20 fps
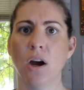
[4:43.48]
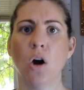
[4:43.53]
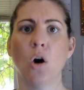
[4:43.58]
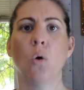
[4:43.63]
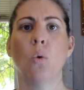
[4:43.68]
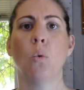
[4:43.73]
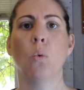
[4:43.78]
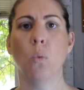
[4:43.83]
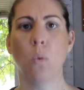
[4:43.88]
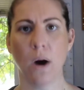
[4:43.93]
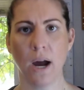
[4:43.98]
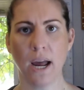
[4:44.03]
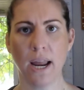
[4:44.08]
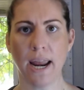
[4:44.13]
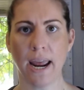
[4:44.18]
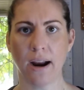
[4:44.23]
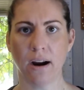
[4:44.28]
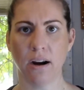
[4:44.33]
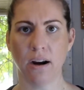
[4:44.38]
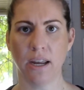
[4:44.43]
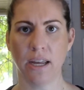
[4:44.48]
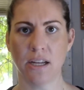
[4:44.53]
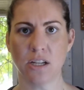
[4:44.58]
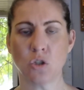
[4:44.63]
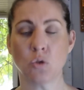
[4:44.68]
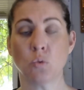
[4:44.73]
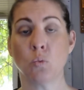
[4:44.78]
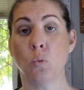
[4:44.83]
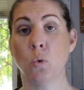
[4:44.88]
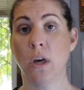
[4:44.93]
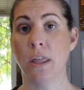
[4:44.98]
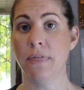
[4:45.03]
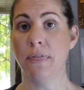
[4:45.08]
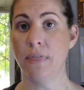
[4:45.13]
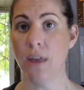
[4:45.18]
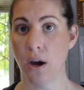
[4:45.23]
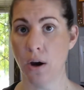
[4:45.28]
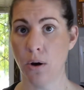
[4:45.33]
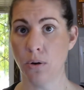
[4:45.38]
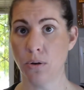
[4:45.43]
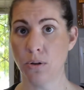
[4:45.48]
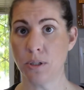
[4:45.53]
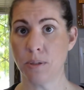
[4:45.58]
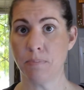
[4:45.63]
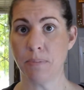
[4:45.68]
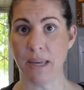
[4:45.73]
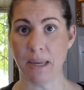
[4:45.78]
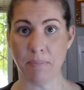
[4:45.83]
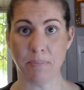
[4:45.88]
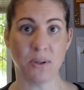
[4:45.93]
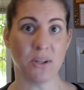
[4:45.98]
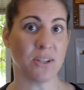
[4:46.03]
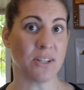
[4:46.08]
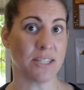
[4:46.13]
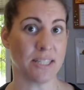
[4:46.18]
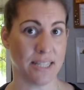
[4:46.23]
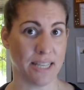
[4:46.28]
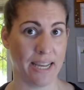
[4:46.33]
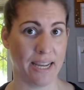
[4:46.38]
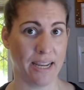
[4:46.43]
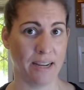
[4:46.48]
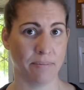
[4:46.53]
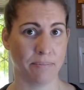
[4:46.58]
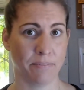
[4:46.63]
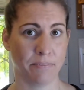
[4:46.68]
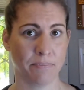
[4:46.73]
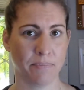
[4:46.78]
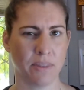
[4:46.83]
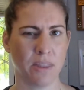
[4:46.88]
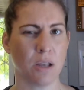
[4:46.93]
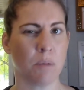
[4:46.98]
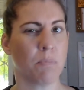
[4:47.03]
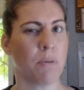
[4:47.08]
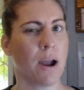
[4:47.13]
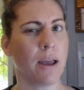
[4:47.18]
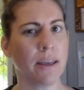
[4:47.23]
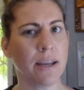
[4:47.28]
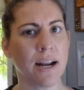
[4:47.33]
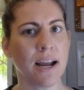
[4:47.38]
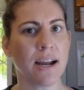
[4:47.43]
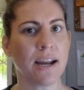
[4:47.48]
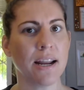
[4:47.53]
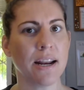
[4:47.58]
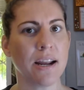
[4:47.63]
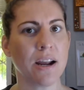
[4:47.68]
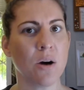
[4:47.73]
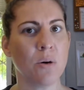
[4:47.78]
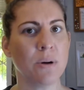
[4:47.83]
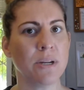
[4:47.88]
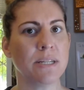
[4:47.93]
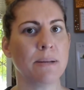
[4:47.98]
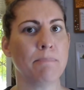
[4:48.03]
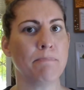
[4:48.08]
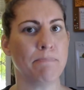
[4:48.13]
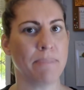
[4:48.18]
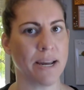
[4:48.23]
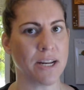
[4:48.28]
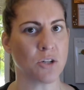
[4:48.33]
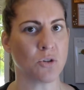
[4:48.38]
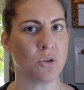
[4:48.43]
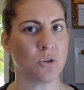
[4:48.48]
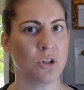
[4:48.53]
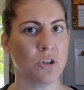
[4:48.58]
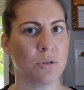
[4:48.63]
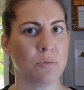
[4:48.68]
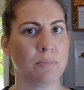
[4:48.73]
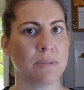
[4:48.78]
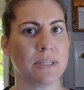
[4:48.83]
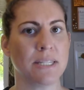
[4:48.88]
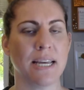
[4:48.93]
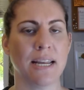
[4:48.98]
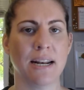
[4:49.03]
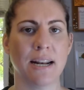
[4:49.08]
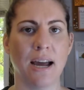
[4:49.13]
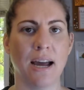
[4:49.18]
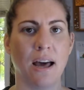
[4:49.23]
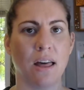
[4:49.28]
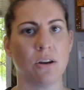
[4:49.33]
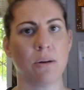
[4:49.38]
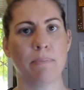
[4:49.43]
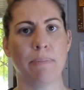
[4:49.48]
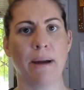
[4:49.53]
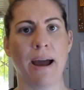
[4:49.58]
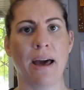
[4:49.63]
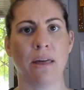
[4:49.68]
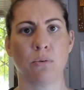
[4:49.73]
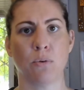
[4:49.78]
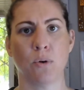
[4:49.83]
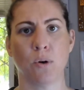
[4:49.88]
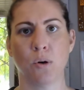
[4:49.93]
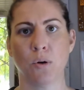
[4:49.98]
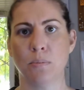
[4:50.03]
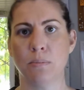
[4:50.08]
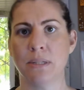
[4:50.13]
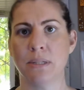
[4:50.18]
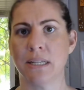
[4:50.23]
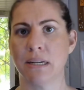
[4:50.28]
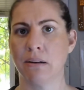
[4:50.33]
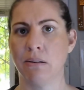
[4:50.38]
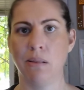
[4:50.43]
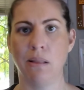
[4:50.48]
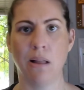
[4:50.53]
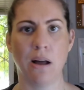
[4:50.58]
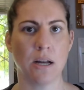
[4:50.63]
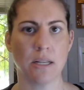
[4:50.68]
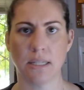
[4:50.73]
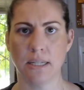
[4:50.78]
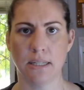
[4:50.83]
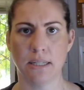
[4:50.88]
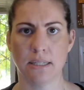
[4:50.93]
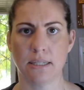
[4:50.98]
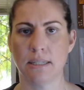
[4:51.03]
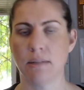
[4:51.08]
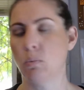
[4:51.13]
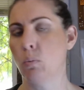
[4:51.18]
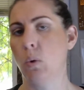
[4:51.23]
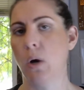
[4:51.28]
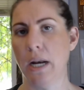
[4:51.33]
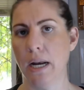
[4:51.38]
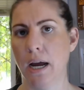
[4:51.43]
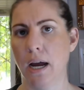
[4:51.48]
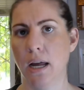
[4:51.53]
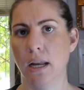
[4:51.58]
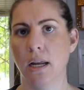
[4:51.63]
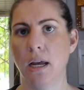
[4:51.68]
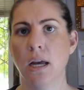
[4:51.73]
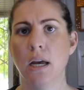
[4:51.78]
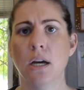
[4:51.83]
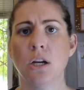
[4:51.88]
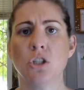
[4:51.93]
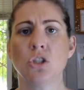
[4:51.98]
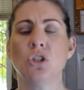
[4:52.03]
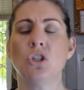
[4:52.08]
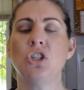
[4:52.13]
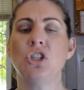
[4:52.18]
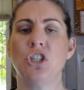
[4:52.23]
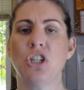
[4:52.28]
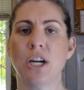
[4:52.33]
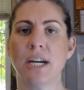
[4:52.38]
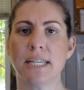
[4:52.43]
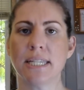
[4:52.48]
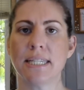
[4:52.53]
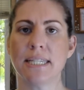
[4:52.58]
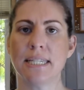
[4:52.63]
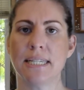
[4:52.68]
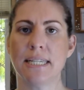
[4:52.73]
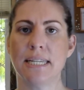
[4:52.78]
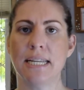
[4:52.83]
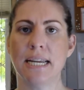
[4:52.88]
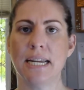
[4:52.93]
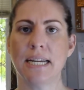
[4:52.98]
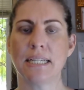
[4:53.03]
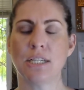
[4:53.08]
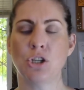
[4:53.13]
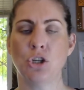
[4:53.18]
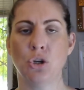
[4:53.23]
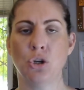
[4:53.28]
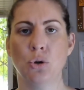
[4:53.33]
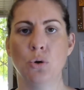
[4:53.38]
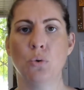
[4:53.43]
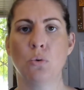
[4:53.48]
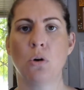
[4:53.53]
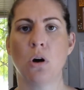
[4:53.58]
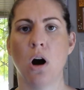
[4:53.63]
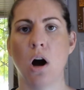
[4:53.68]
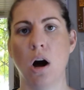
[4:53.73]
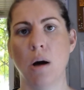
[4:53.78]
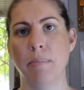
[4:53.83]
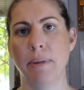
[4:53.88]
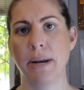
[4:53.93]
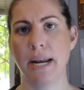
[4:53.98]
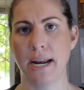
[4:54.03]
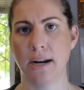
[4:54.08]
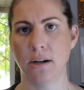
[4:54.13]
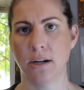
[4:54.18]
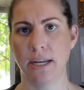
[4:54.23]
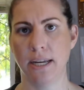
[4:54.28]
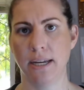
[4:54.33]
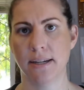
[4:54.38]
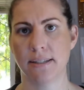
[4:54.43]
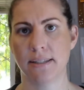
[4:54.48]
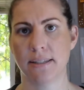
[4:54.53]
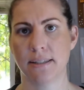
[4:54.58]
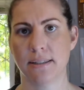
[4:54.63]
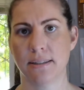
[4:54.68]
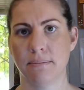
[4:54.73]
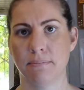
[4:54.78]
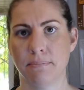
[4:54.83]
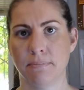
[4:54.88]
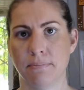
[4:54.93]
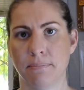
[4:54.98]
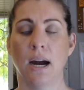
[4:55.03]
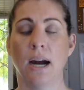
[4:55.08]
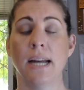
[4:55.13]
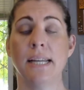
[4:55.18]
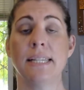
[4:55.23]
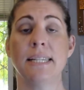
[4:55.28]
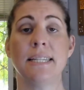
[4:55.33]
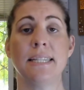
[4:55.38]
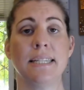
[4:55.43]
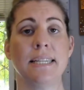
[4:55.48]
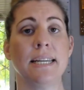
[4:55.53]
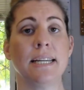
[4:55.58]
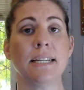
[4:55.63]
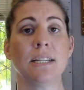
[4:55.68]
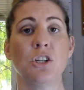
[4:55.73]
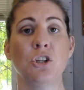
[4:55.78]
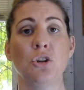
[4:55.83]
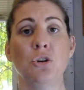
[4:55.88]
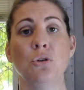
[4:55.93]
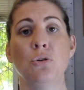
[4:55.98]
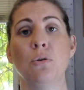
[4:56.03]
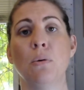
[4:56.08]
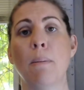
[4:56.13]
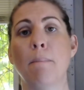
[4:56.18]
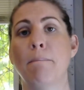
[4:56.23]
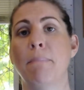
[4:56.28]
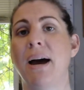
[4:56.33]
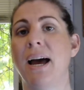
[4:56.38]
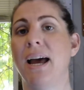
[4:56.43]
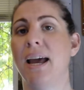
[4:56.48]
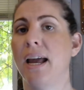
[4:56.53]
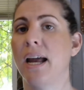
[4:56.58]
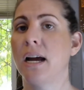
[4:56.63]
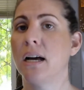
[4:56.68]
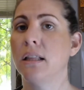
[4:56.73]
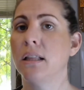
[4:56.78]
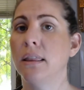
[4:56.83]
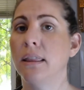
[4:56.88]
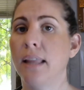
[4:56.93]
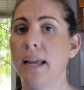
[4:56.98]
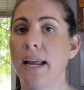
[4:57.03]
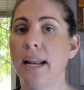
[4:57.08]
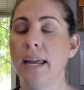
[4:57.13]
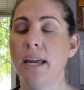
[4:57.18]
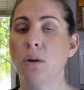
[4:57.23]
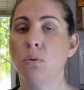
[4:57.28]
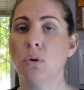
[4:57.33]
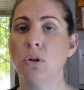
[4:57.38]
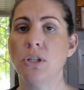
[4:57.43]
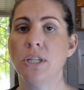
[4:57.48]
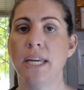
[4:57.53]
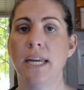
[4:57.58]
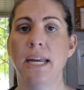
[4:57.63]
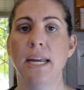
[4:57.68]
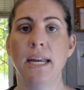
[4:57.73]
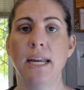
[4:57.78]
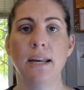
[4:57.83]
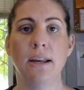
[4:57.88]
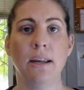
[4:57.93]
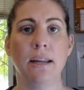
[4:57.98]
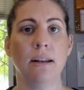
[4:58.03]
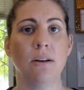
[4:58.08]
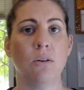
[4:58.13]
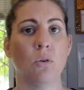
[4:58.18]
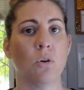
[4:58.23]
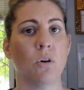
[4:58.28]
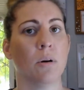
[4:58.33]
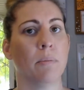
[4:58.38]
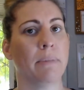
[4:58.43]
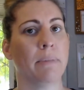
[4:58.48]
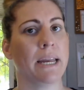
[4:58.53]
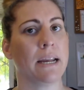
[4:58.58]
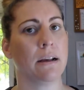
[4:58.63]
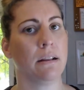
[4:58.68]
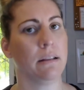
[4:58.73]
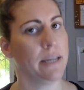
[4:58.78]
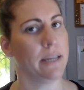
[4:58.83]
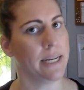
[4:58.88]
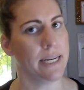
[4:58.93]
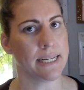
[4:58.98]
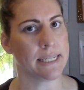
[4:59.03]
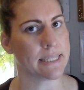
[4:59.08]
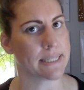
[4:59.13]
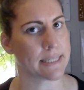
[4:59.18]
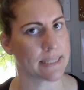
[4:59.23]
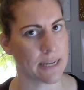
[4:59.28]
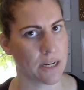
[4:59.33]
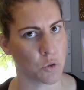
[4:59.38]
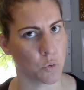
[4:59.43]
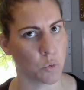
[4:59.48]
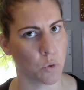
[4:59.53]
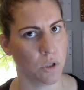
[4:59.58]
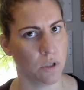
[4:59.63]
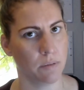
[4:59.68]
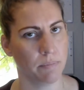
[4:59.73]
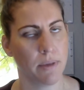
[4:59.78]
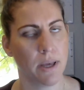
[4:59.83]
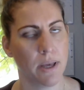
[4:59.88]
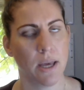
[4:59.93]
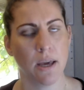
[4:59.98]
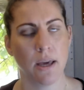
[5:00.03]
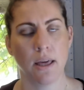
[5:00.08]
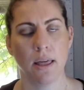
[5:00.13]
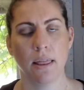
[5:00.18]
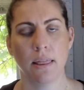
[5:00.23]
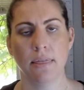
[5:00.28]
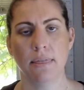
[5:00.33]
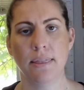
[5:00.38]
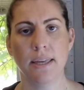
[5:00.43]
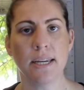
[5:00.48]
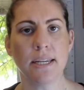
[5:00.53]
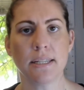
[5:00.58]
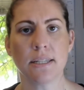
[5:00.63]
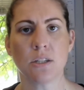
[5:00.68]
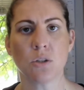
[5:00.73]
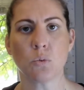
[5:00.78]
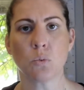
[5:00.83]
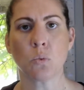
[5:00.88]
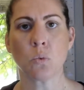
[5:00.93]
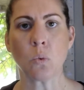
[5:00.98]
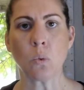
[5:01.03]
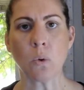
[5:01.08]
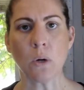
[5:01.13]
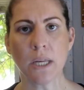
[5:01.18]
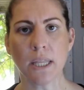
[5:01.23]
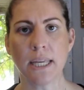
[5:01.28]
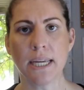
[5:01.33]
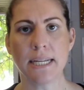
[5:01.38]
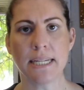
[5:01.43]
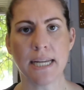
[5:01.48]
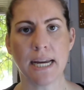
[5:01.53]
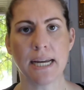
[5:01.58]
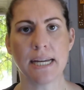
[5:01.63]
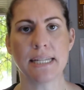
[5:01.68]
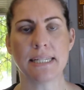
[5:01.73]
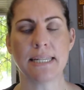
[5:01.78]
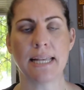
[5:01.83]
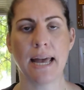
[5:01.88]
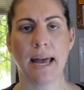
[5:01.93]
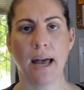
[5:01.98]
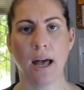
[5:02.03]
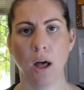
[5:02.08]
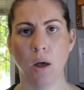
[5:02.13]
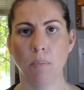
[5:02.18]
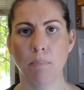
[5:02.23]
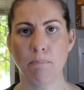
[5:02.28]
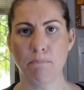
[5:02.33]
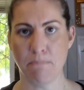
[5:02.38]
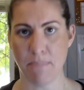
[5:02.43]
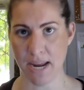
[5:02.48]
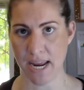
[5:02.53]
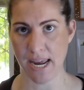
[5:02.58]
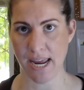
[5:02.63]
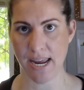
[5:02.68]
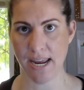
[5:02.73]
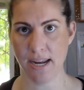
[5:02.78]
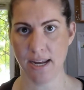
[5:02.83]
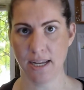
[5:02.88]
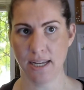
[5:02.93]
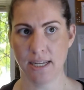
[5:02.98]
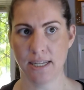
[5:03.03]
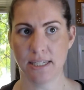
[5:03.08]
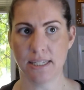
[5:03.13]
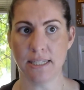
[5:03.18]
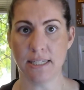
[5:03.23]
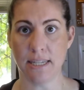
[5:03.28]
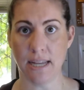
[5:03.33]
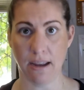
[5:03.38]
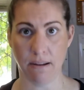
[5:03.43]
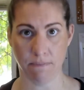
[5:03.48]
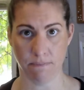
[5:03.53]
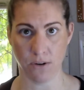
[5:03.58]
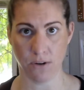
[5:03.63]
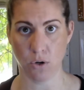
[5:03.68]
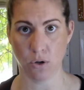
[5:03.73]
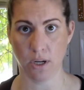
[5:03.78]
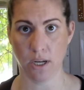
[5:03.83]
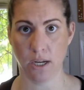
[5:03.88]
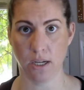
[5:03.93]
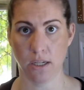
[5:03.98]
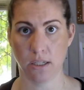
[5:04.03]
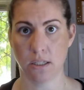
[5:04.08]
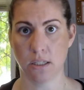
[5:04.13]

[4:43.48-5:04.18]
what areas would those people see? They're probably not going to go into bedrooms and other bathrooms and closets and whatnot. So just stick to common areas. I stick to my cleaning routine or my cleaning schedule. This really does help me stay focused.